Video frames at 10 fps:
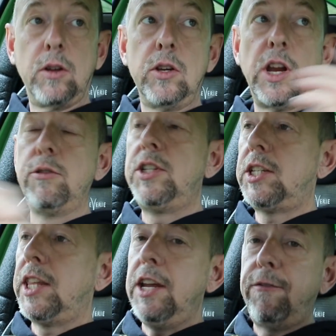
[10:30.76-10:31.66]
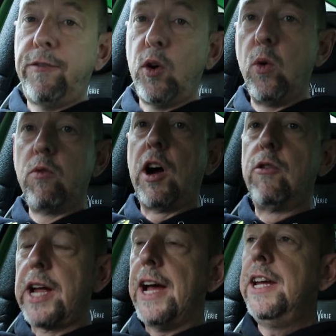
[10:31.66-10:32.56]
Notice the full
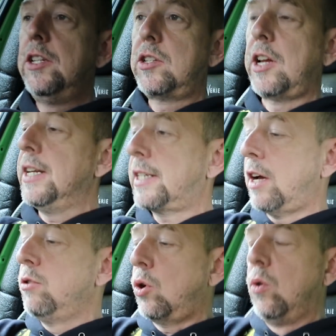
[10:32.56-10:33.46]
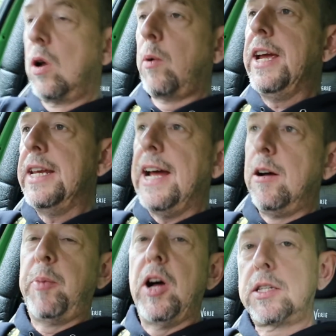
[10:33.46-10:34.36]
roll cage, so this goes all the way
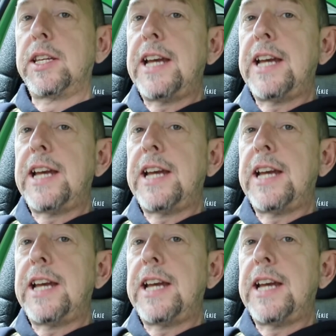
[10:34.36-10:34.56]
down past the